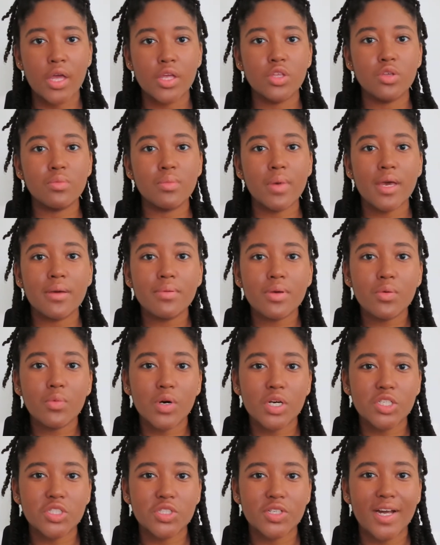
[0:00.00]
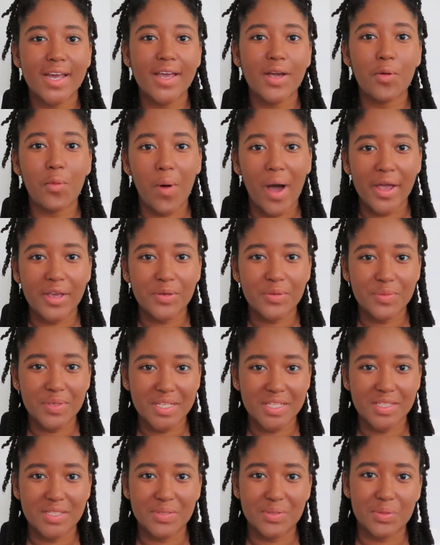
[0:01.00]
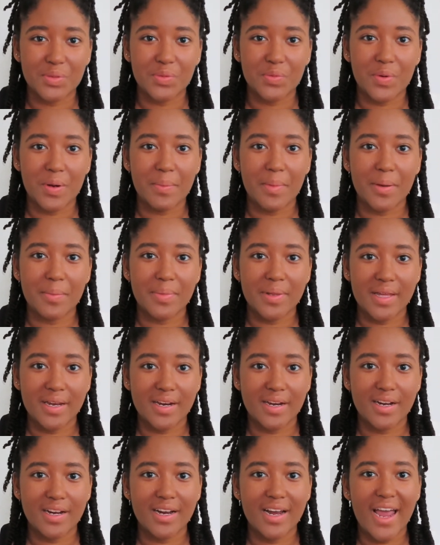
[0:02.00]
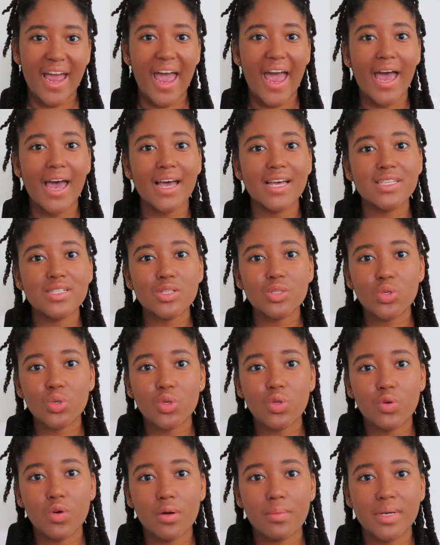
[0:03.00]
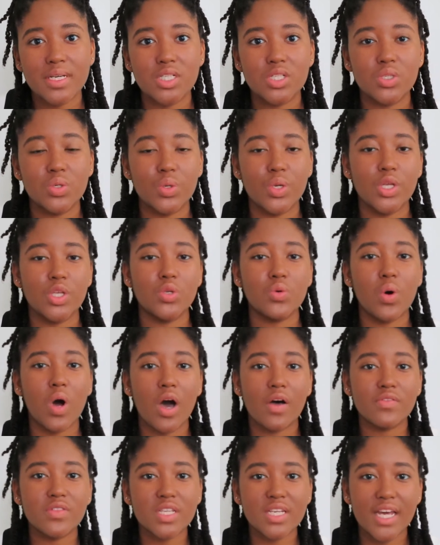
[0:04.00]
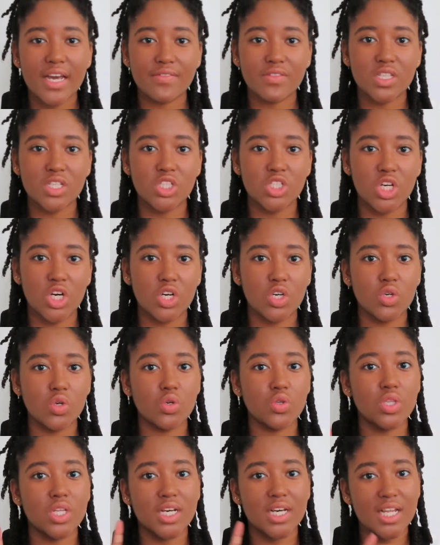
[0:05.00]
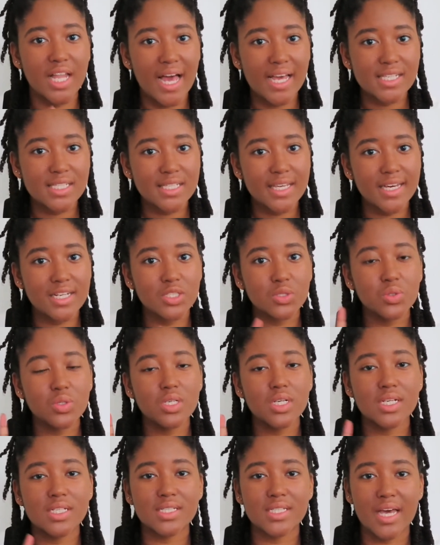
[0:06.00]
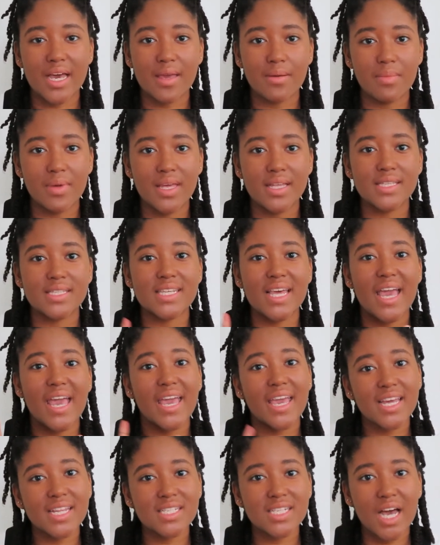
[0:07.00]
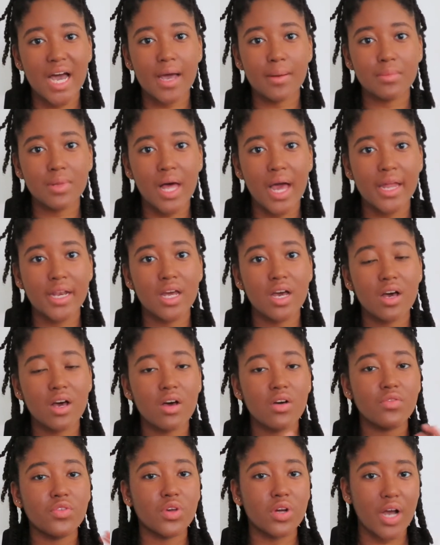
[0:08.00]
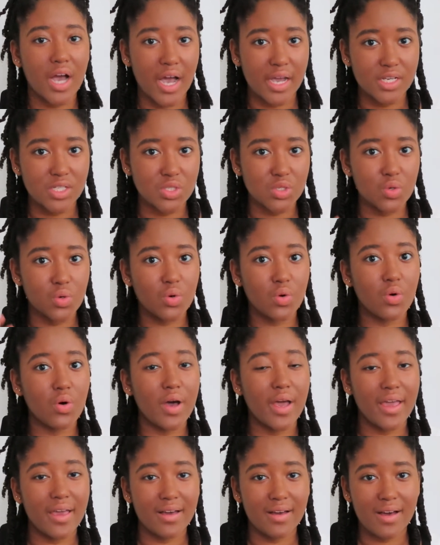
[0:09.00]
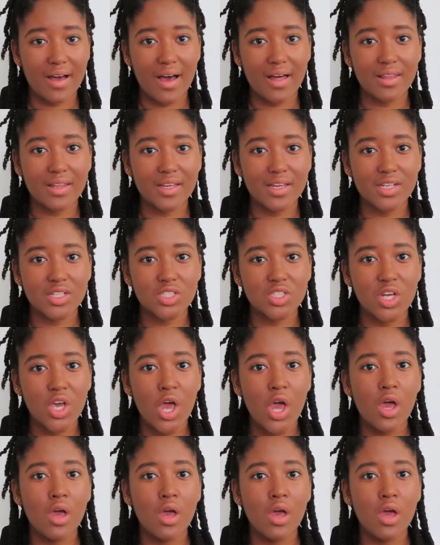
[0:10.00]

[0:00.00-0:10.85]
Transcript: You may be wondering why you need the dual enrollment planner. As a dual enrollment student, you often have to juggle the class schedule, assignments, and timeline of your high school and college.